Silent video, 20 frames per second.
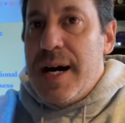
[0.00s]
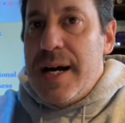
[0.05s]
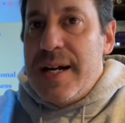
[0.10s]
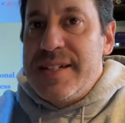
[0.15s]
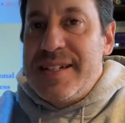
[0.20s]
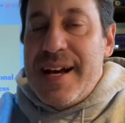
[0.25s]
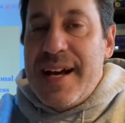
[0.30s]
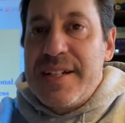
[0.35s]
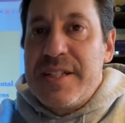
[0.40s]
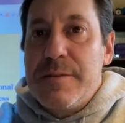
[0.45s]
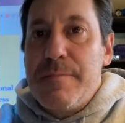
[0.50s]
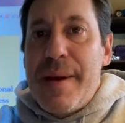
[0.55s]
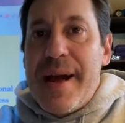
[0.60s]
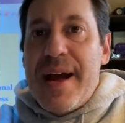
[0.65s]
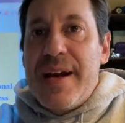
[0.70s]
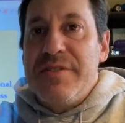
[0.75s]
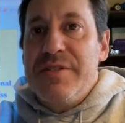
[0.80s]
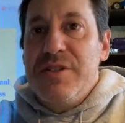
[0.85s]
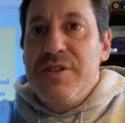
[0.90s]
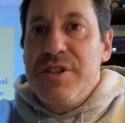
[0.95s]
test
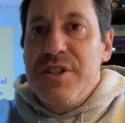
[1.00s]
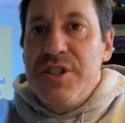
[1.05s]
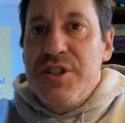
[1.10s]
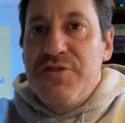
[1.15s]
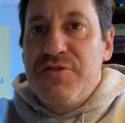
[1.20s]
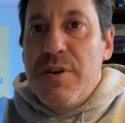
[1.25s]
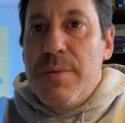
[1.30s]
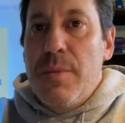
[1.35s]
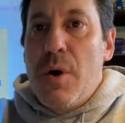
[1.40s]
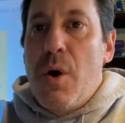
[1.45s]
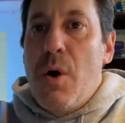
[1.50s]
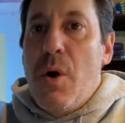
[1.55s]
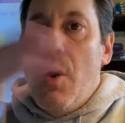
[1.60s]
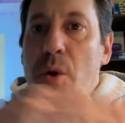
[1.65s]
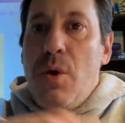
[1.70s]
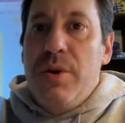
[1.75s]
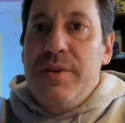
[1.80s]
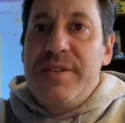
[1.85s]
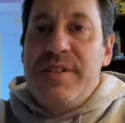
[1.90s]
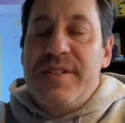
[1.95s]
passages from
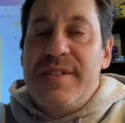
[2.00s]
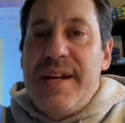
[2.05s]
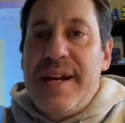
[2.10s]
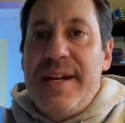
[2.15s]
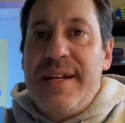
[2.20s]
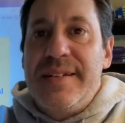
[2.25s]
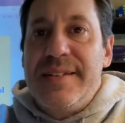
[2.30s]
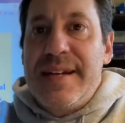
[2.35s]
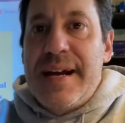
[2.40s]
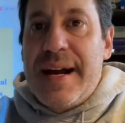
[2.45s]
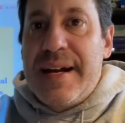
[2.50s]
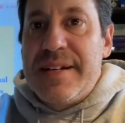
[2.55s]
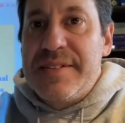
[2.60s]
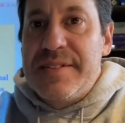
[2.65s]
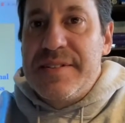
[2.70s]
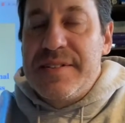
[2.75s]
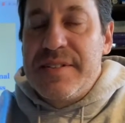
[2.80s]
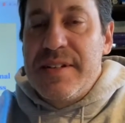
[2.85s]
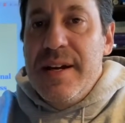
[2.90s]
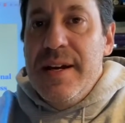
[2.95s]
old state
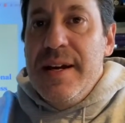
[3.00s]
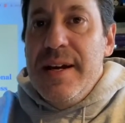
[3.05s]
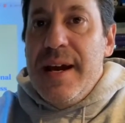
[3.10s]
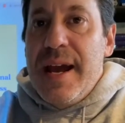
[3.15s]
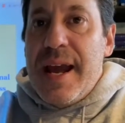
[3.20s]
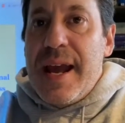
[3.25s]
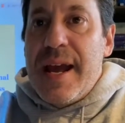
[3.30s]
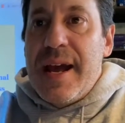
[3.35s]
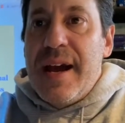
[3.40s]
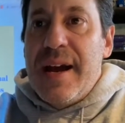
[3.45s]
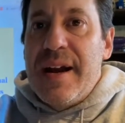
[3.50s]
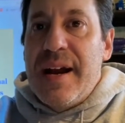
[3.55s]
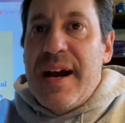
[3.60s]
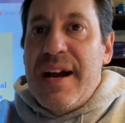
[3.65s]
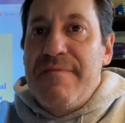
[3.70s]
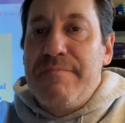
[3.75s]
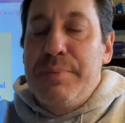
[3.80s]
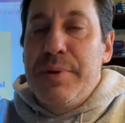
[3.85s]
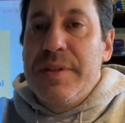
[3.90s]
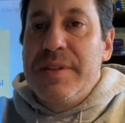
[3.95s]
tests, and
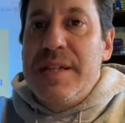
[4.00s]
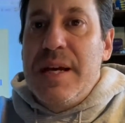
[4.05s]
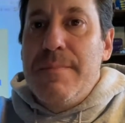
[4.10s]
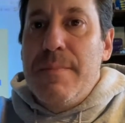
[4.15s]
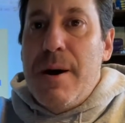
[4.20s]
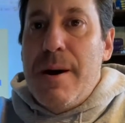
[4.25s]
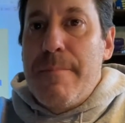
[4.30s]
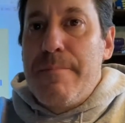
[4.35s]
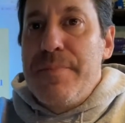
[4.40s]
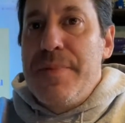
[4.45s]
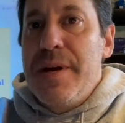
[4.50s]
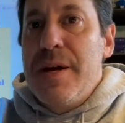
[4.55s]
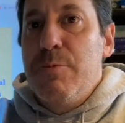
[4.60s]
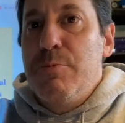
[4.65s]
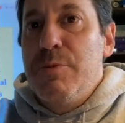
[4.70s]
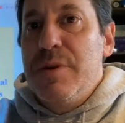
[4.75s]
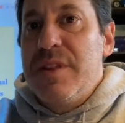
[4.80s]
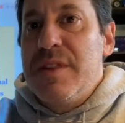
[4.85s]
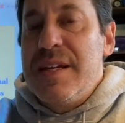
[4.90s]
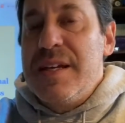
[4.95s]
I put them up there
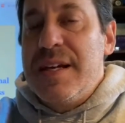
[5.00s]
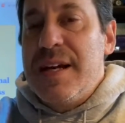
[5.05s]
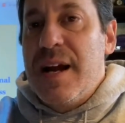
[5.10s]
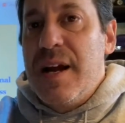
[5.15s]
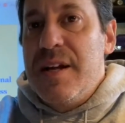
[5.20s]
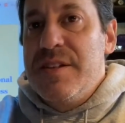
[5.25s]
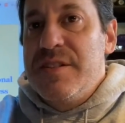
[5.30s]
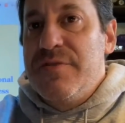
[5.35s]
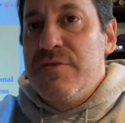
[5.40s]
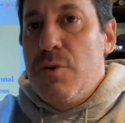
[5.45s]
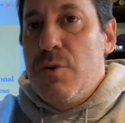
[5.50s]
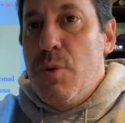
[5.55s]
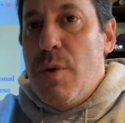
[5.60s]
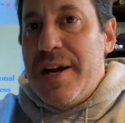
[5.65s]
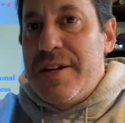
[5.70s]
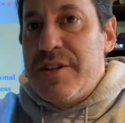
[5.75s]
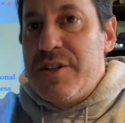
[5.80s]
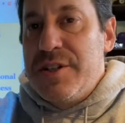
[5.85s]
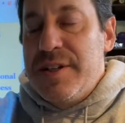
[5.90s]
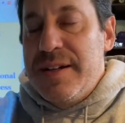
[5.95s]
with the kinds of
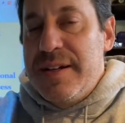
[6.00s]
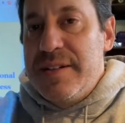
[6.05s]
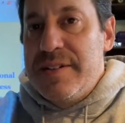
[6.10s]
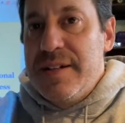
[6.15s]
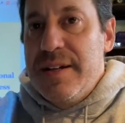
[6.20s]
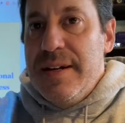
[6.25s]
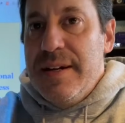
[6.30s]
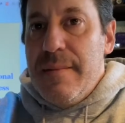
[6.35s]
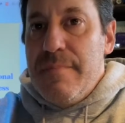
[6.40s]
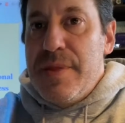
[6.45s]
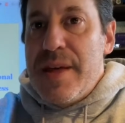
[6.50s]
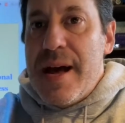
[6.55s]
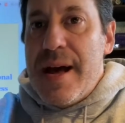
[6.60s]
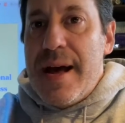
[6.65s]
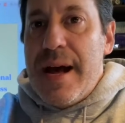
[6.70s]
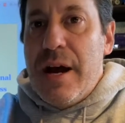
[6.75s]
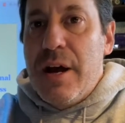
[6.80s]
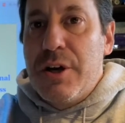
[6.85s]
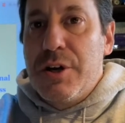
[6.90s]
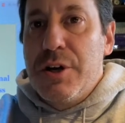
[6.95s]
questions
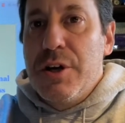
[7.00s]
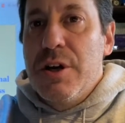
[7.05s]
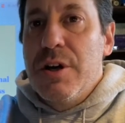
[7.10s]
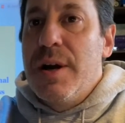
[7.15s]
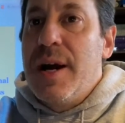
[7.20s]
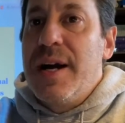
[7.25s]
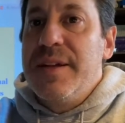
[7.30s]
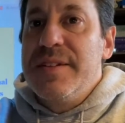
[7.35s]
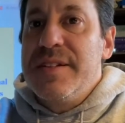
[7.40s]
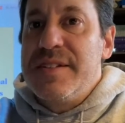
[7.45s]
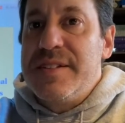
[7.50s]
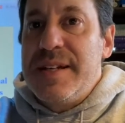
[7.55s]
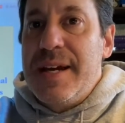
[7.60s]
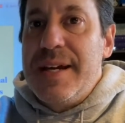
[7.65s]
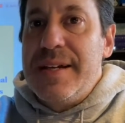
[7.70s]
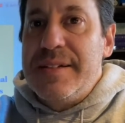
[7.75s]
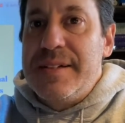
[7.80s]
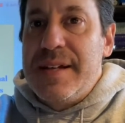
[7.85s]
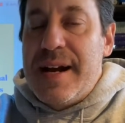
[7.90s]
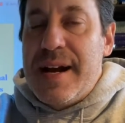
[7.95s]
that occur on the
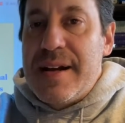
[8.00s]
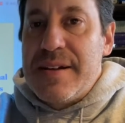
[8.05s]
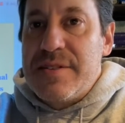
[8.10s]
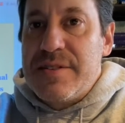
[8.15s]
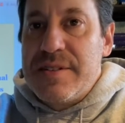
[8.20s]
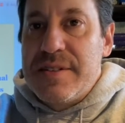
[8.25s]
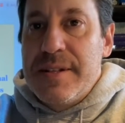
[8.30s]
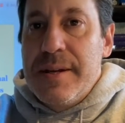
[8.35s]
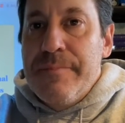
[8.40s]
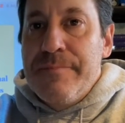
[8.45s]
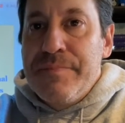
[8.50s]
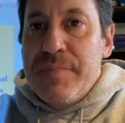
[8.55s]
state tests.